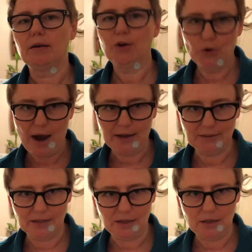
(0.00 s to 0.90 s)

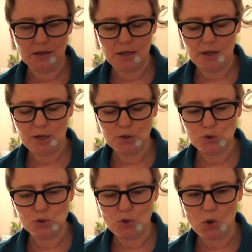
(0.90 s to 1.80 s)
correctly.
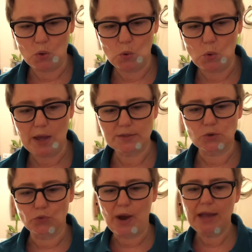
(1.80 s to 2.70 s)
So, as
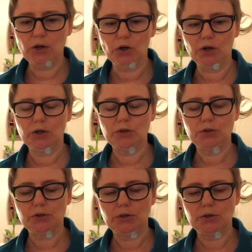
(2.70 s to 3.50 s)
a writer,